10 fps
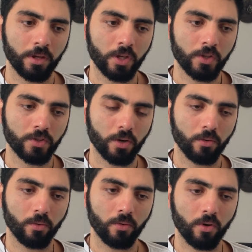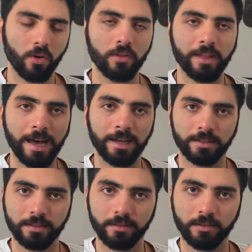So all that
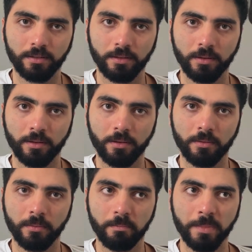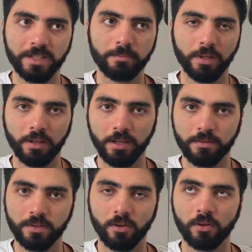
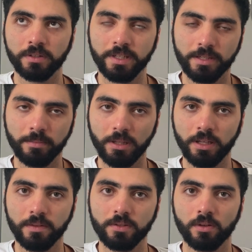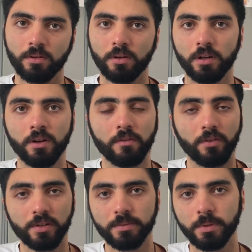misbeliefs or disbeliefs or
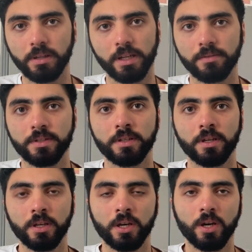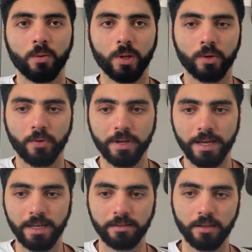false beliefs will
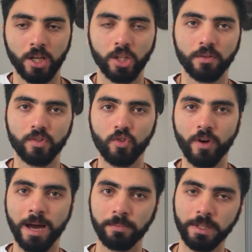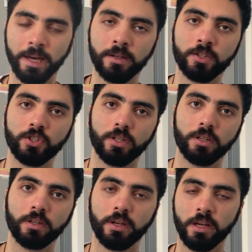create a lot of trapped energy
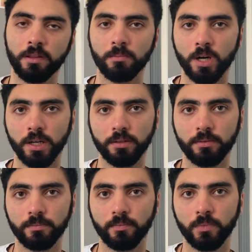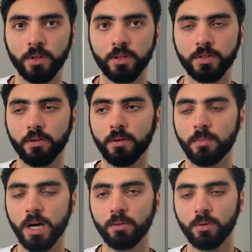in the mind. So the
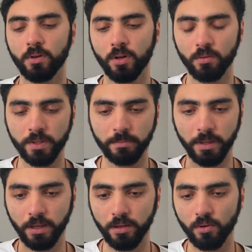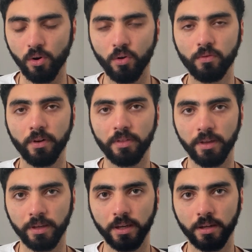mind will always be
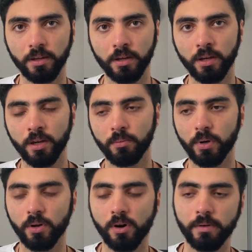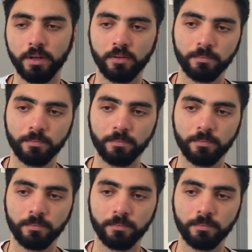overthinking. We're going